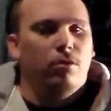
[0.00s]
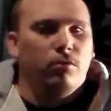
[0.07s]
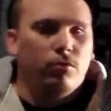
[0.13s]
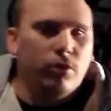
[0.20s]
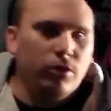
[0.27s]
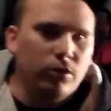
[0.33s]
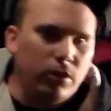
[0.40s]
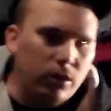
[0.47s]

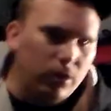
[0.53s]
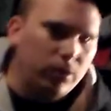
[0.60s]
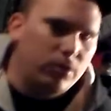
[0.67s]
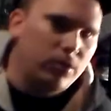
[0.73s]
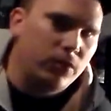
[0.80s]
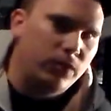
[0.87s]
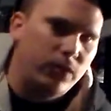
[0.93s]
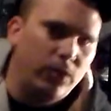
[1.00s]

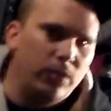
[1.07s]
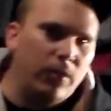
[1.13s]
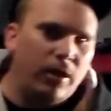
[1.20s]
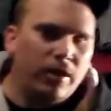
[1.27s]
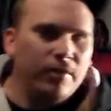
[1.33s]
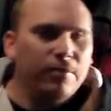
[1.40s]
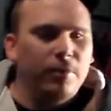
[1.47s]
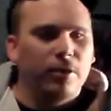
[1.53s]
results for
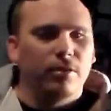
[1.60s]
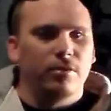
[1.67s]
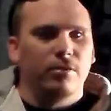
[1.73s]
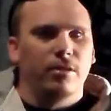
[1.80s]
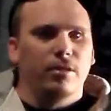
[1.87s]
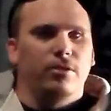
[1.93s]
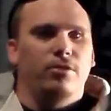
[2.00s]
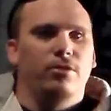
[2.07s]
my
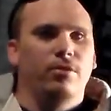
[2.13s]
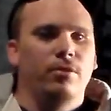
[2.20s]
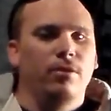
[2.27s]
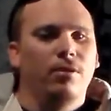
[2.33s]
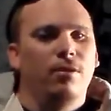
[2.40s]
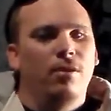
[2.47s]
business.